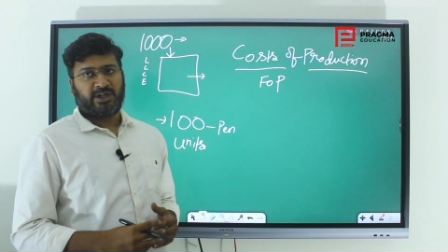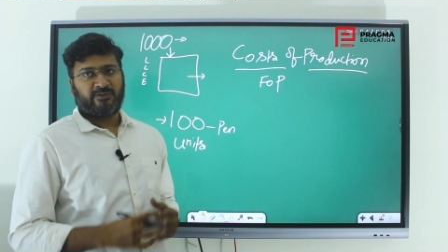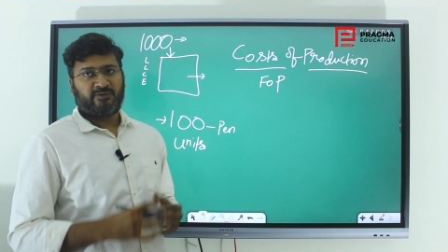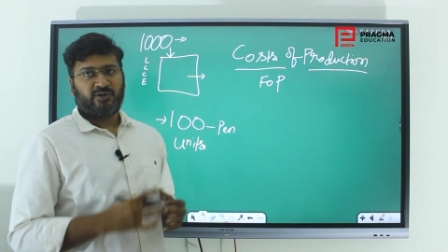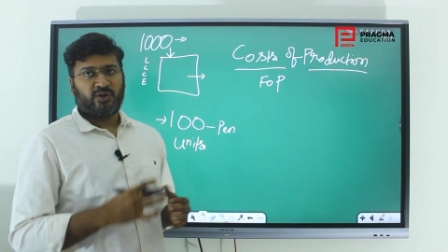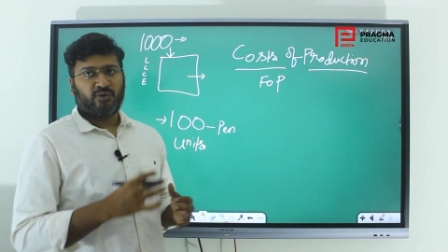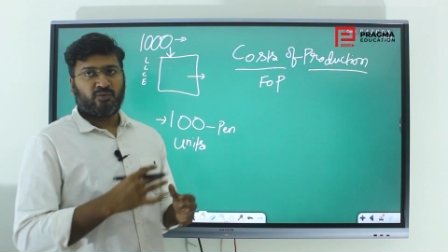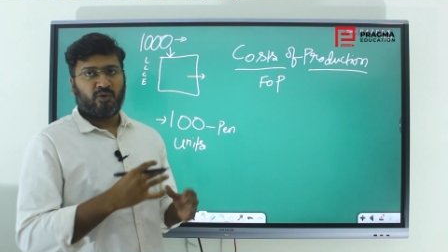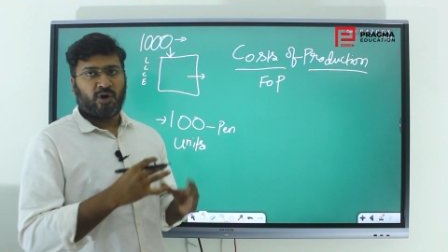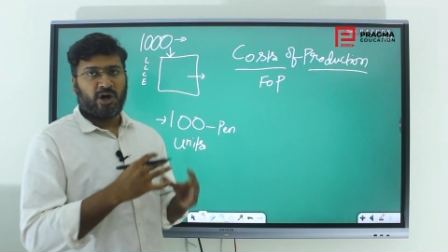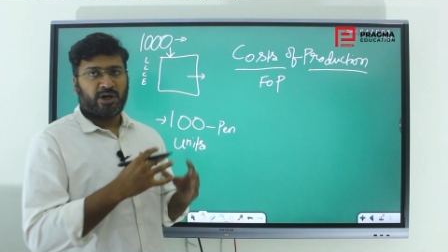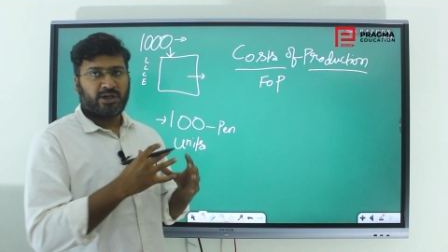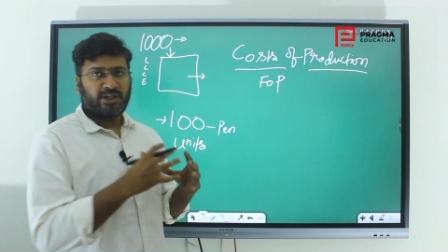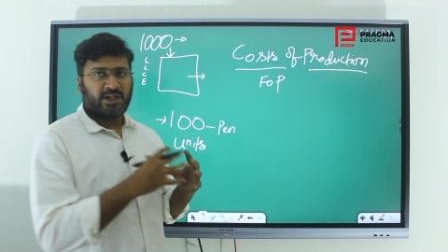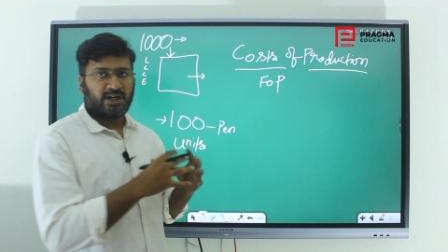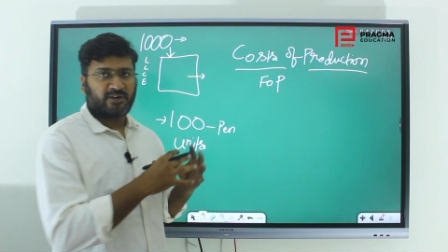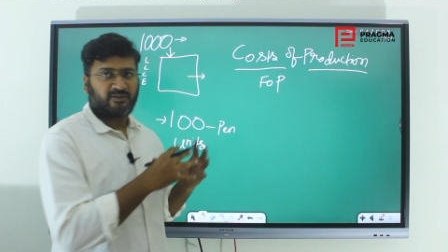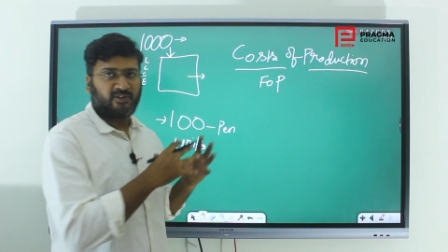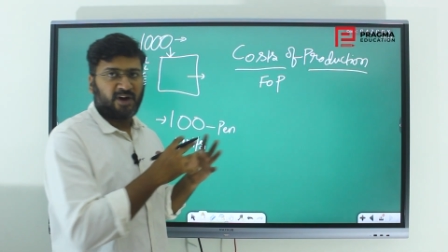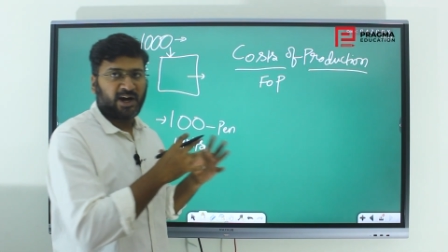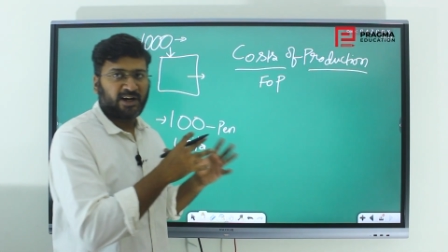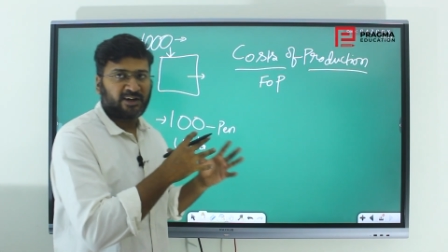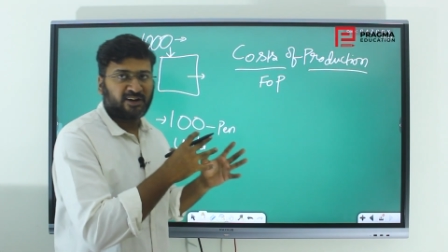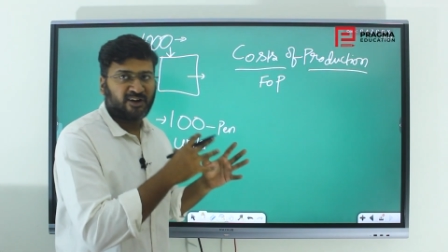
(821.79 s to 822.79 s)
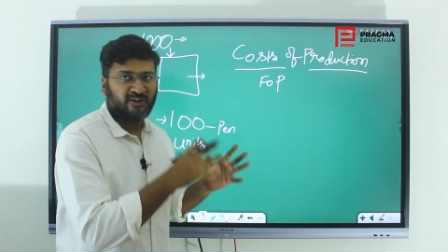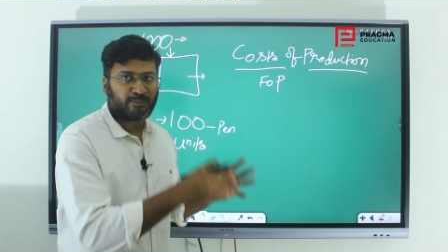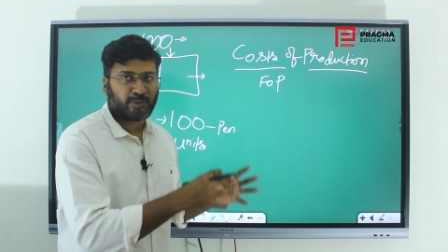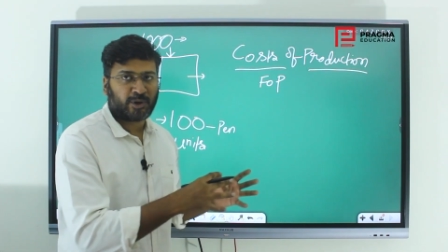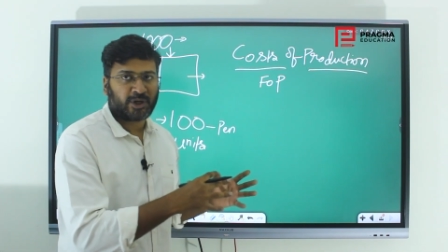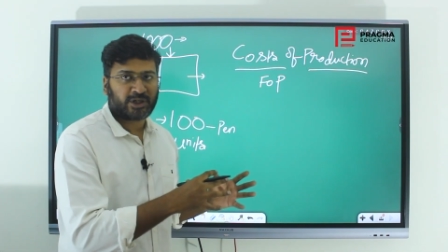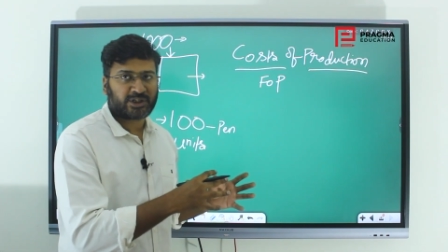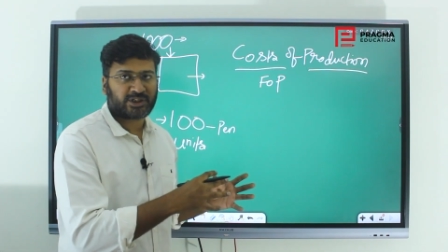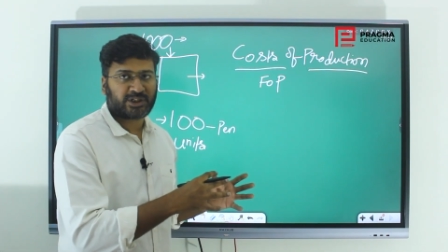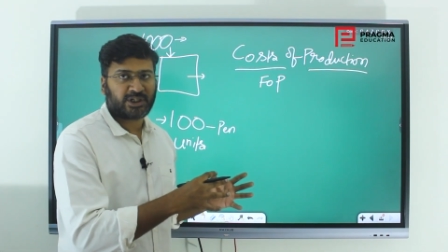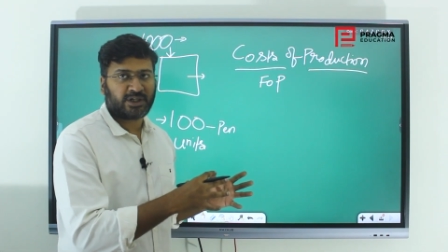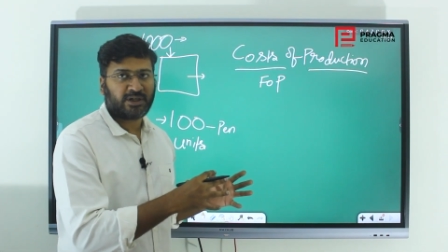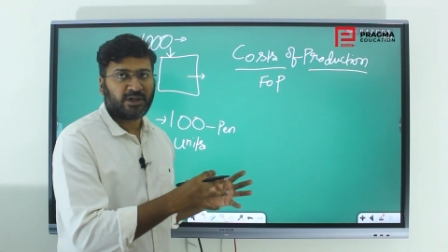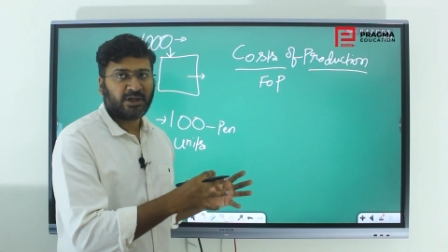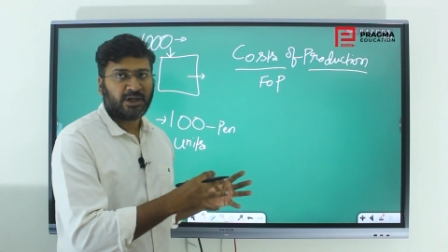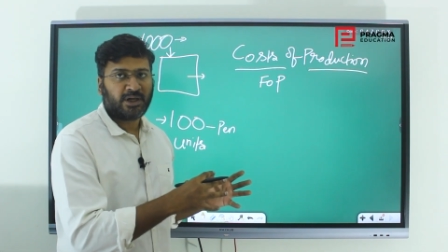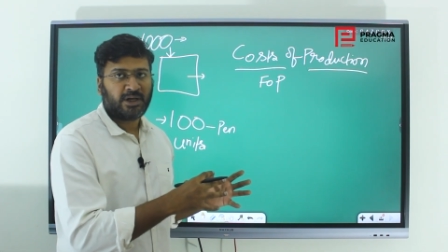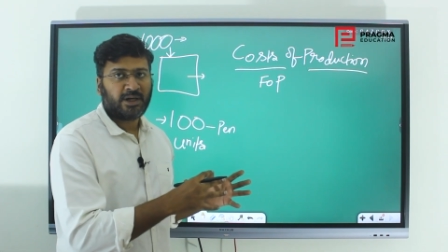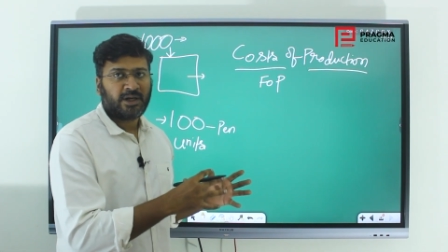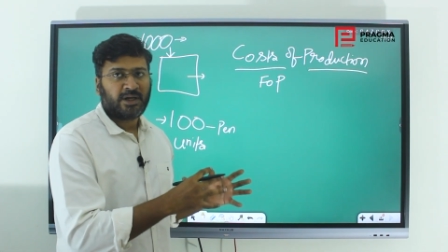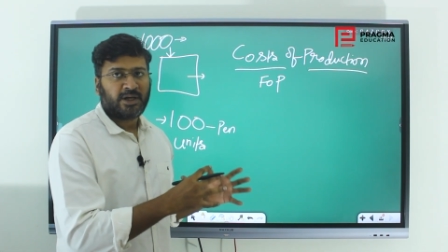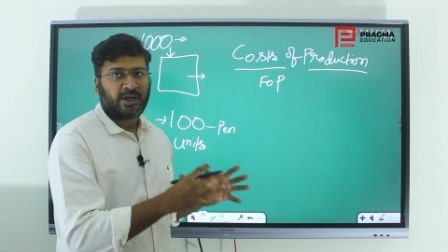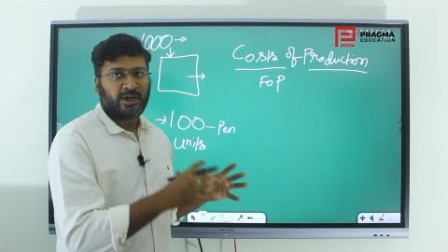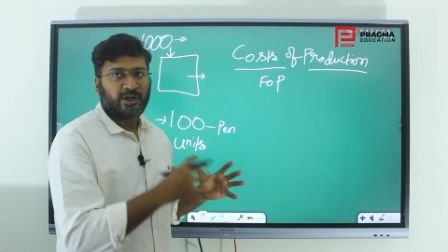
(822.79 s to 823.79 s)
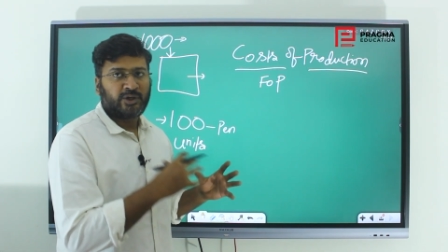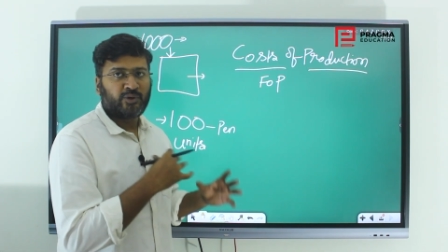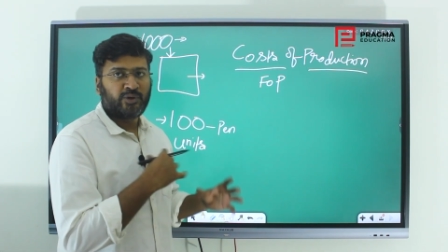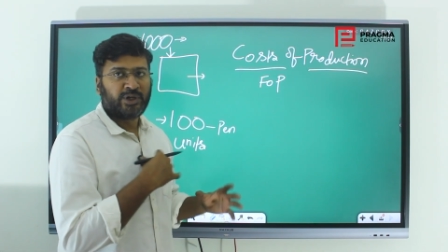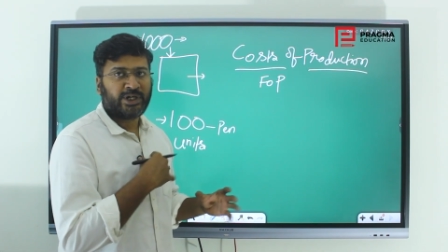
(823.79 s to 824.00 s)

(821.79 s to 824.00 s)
If you want that factor of production, you